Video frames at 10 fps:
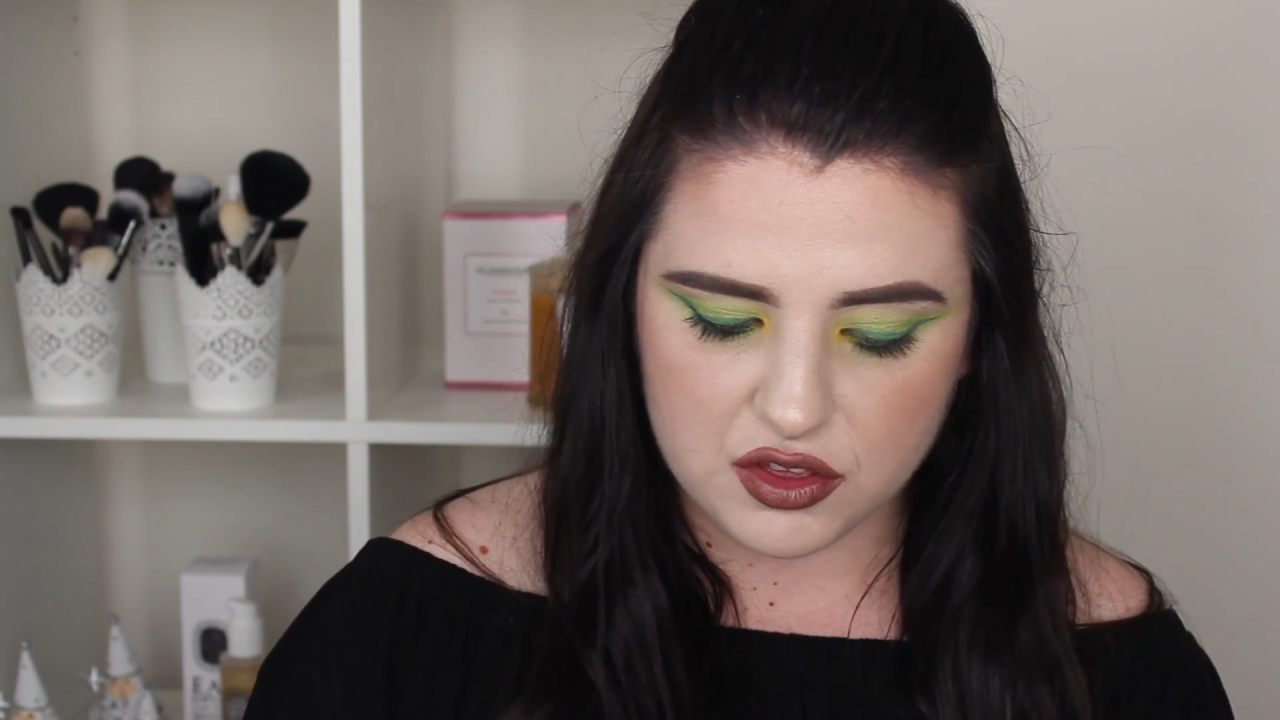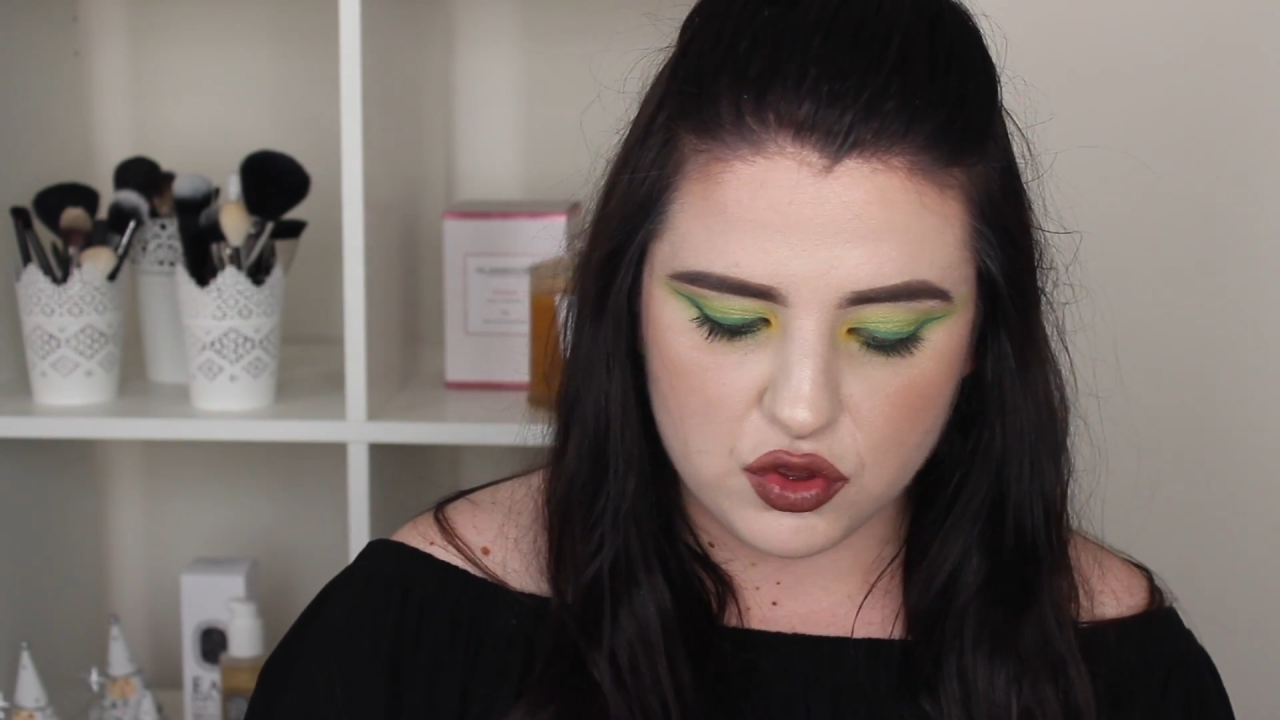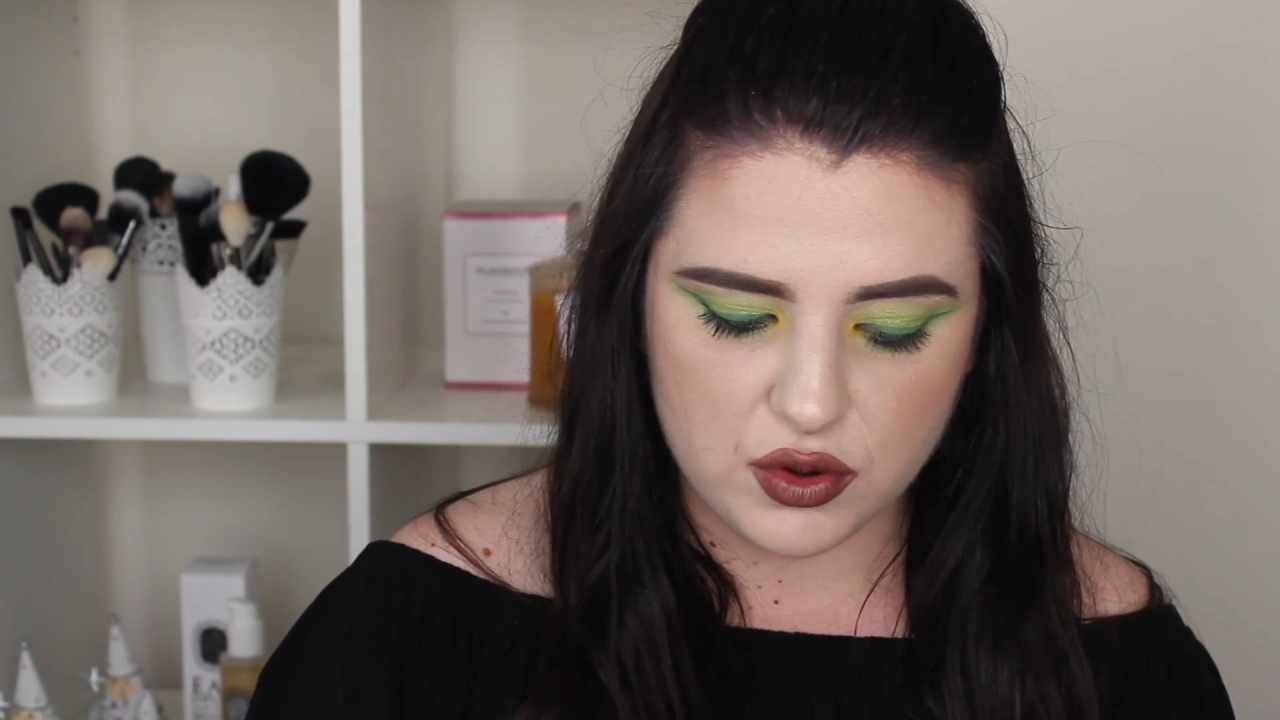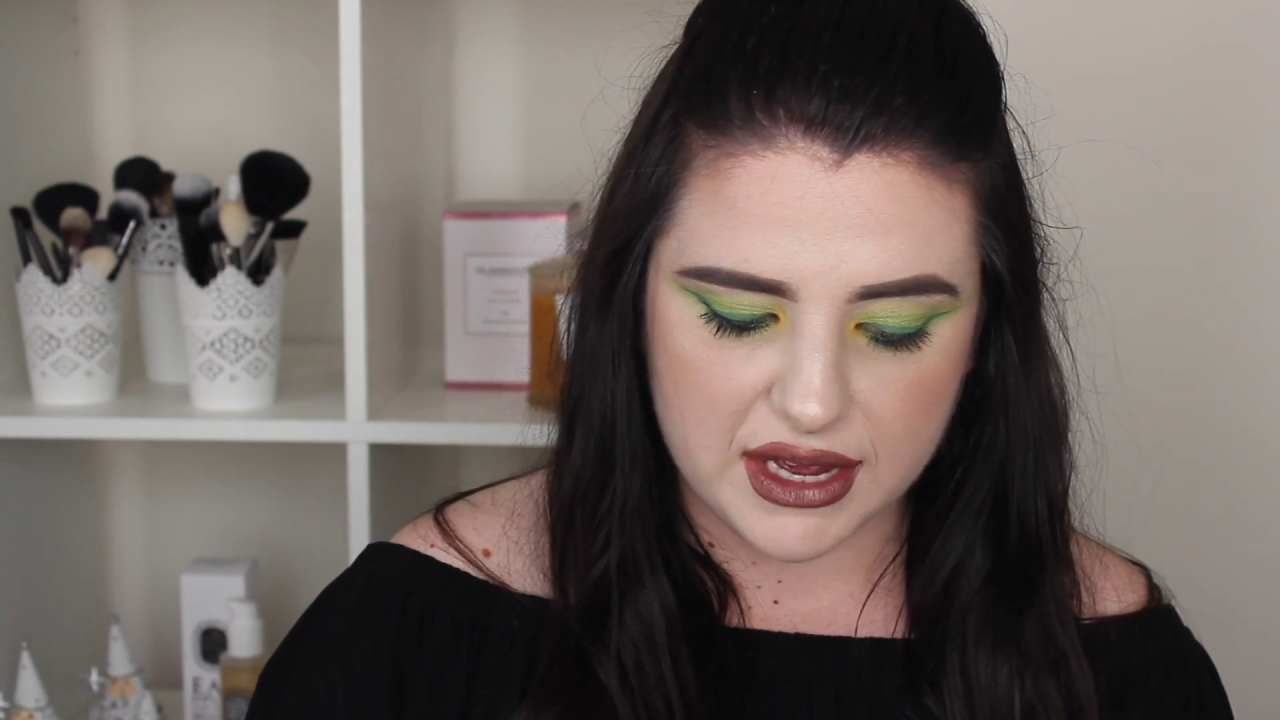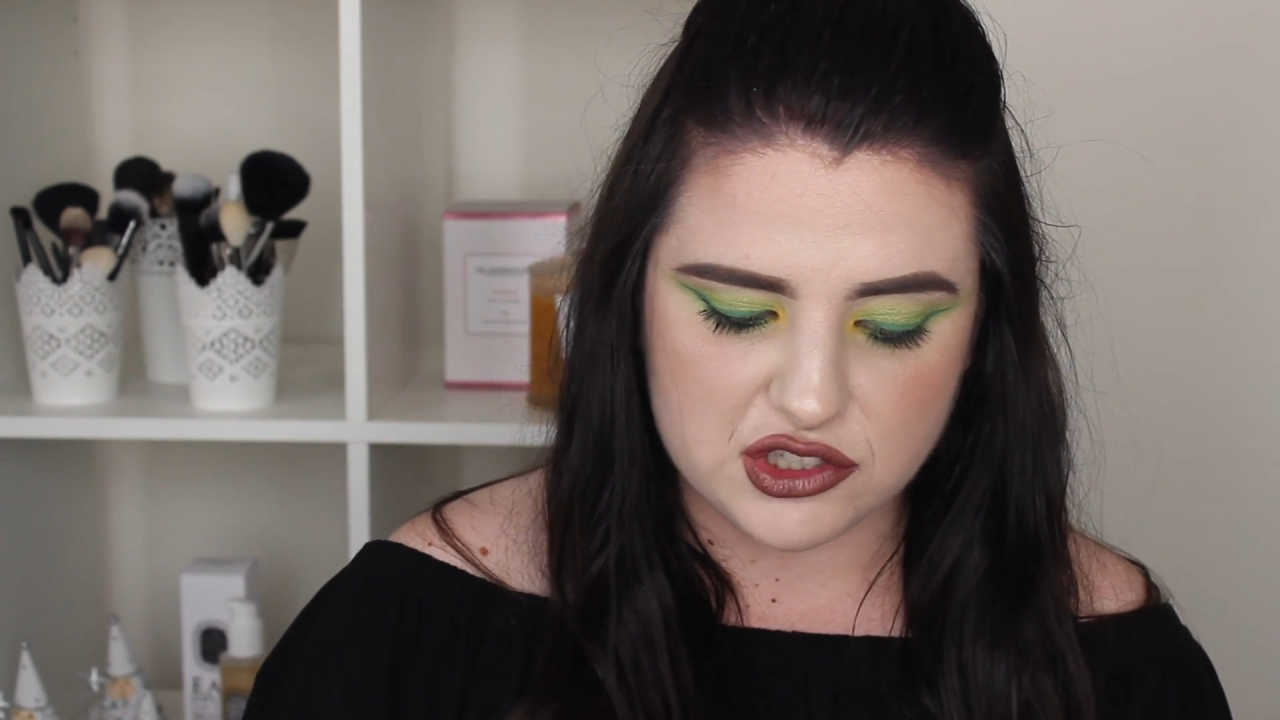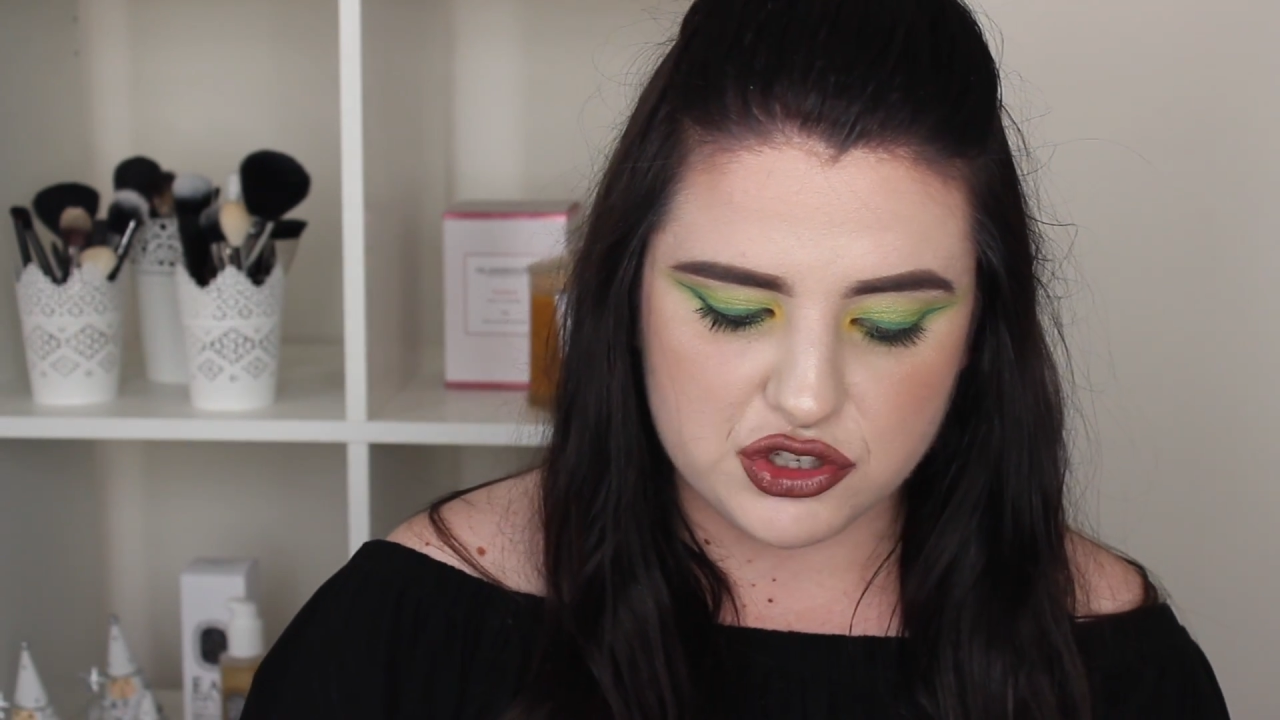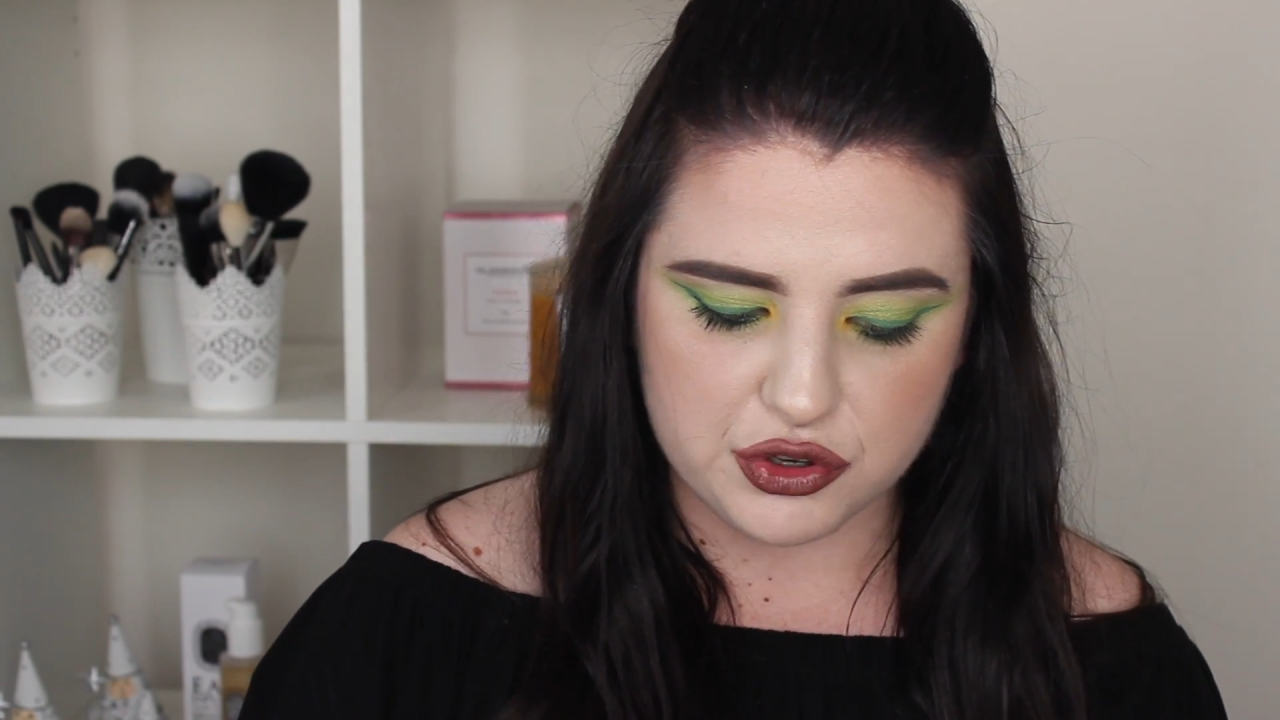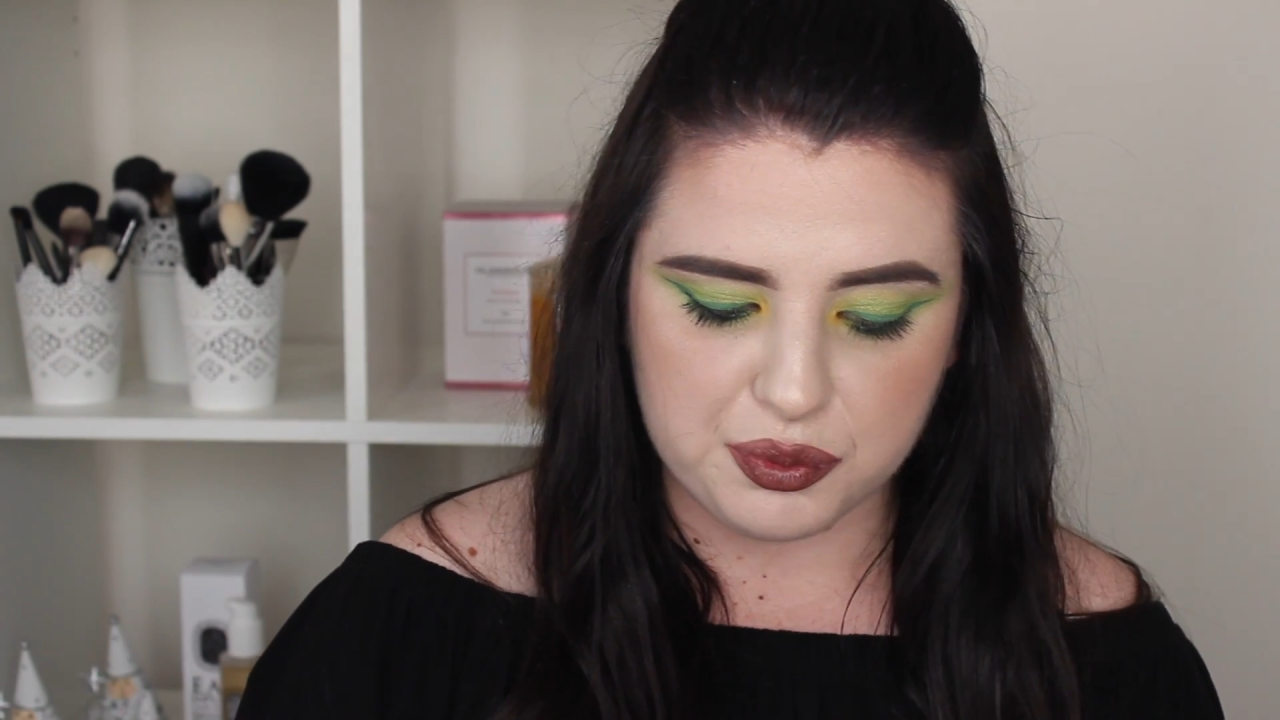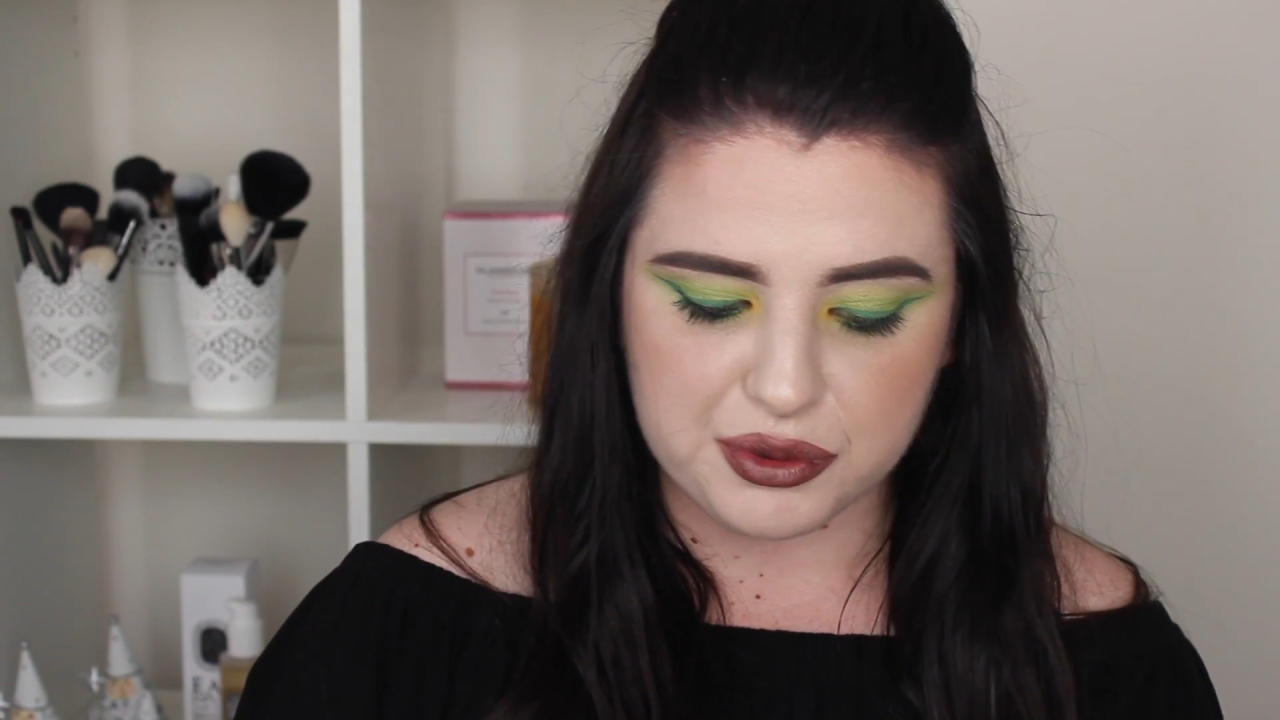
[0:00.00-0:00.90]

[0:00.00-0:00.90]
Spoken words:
you need to